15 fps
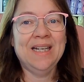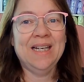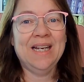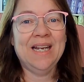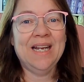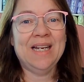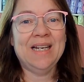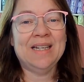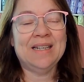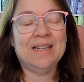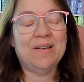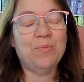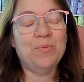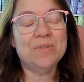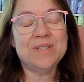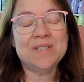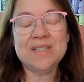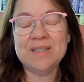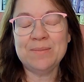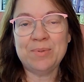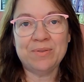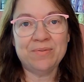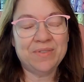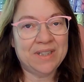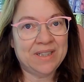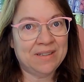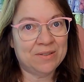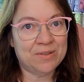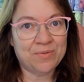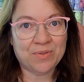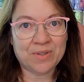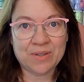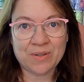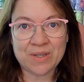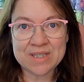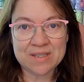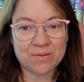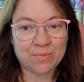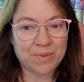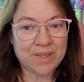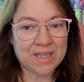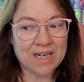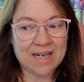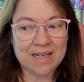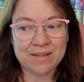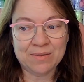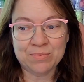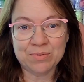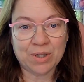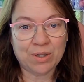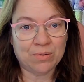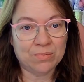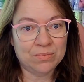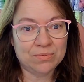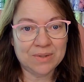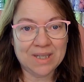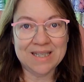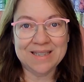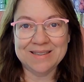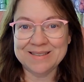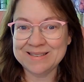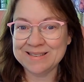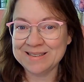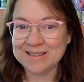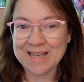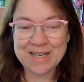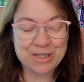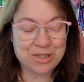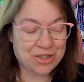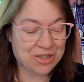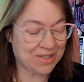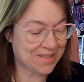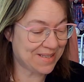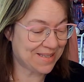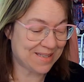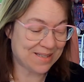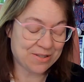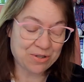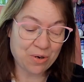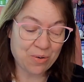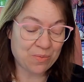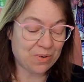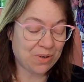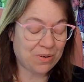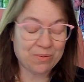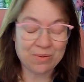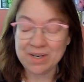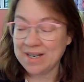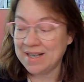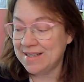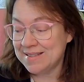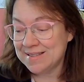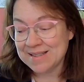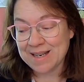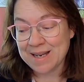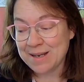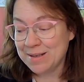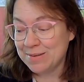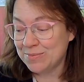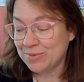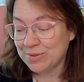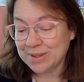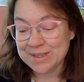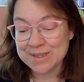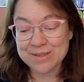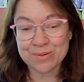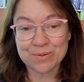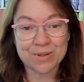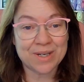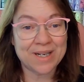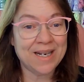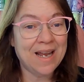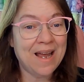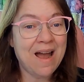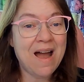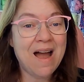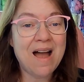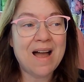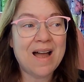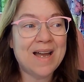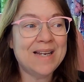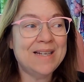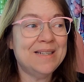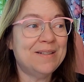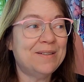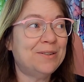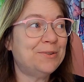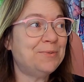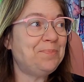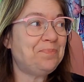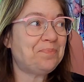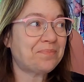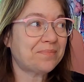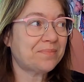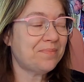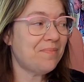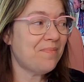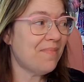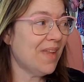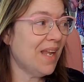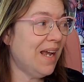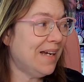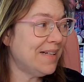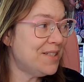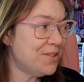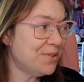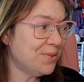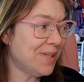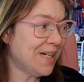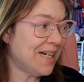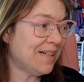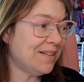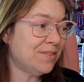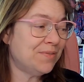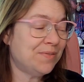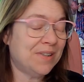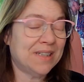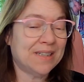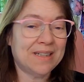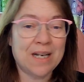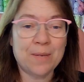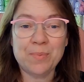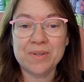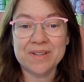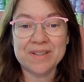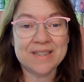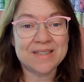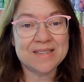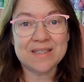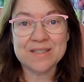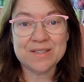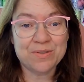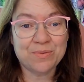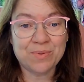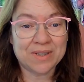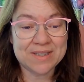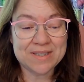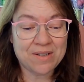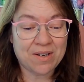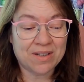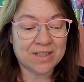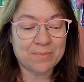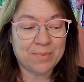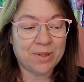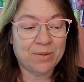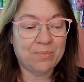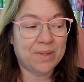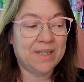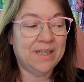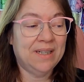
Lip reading: and we'll see about videos for the rest of the week. I don't know. I just don't know, guys. I am really sorry. I know I do have a couple of things I do want to talk about, but